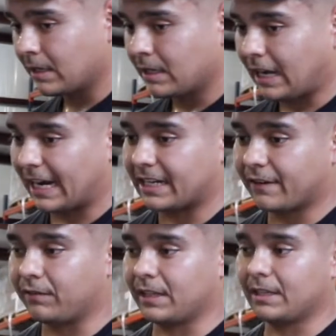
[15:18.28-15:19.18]
I
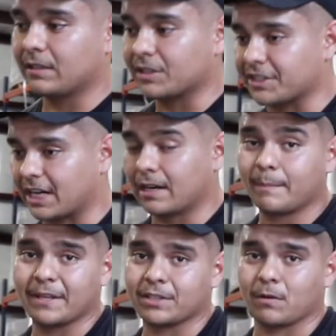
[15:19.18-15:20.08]
definitely just kind of
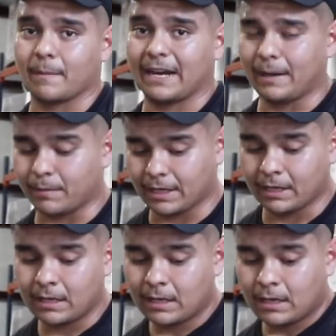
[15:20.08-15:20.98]
depends on where I'm at. But
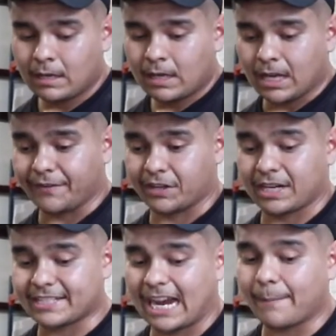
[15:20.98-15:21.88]
if you're gonna
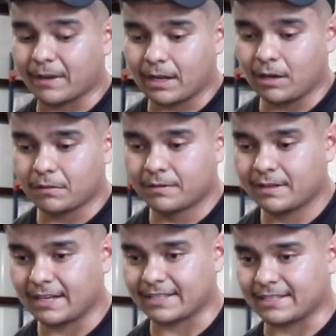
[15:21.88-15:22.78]
tap and go,
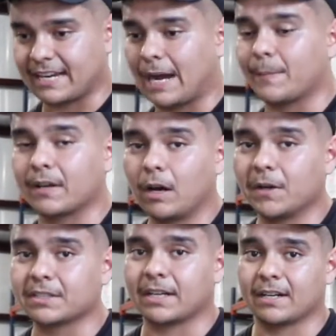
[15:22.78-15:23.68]
it's a tap and go.
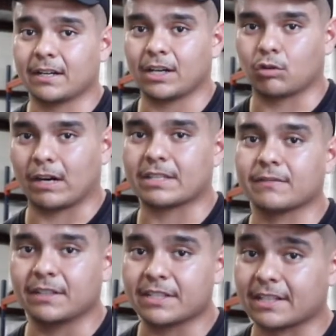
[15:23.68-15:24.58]
It's not a
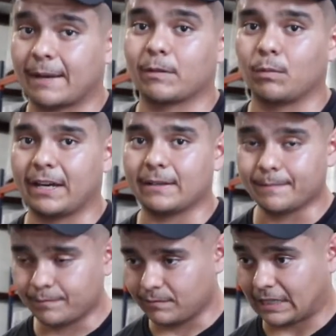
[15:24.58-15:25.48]
aggressively slam the weight
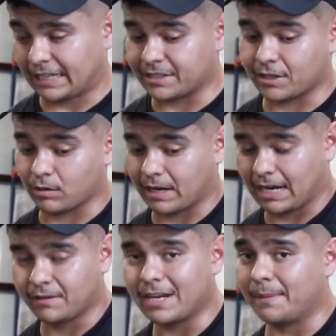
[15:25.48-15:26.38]
into the
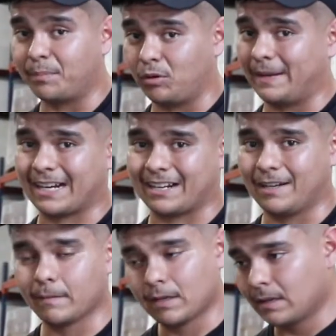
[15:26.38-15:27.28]
ground and pull back
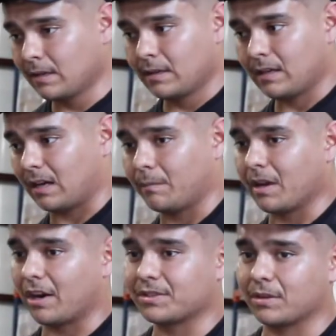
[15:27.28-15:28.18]
up. I'm gonna be
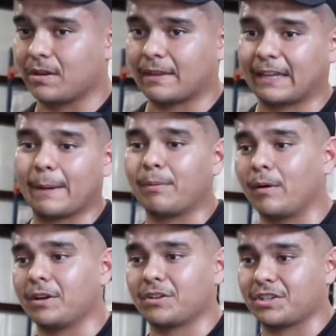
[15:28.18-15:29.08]
honest with you, at that
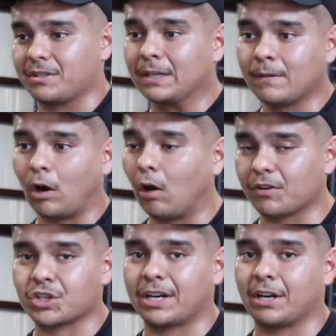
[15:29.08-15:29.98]
point you're just
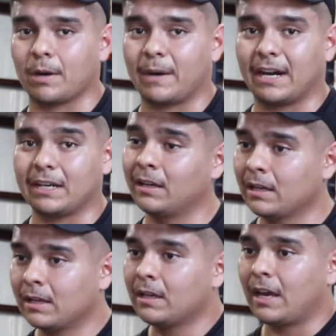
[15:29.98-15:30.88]
overstraining your body
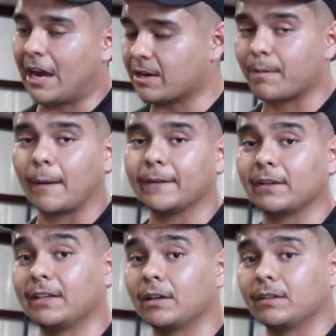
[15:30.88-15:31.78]
and you're probably
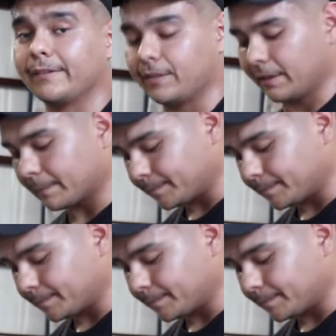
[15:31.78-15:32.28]
ego lifting.